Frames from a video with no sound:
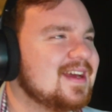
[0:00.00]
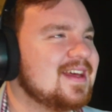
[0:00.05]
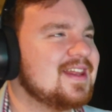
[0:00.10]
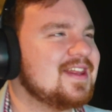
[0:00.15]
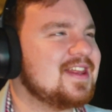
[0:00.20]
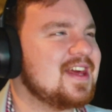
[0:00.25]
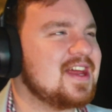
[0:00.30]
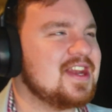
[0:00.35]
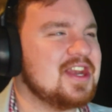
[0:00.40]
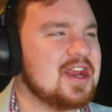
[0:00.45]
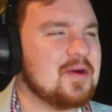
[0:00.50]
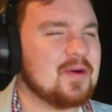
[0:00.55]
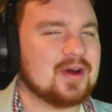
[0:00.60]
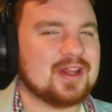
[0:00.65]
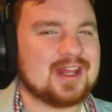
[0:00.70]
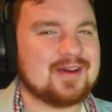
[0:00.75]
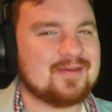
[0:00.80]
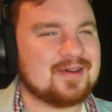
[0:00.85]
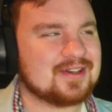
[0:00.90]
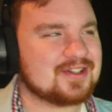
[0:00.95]
They knew what
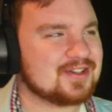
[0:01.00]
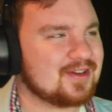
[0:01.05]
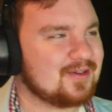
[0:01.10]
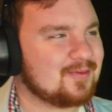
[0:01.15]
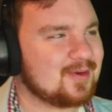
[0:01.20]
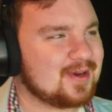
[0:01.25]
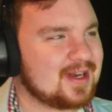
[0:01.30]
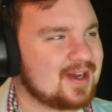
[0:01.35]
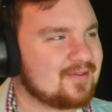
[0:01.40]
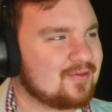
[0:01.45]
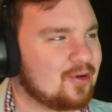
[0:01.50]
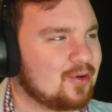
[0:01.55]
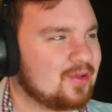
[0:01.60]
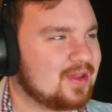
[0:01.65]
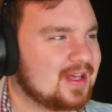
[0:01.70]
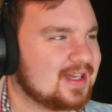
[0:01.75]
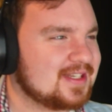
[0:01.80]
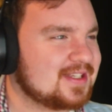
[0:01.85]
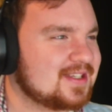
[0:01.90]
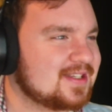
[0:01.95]
they were doing when they wrote
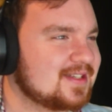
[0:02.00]
this.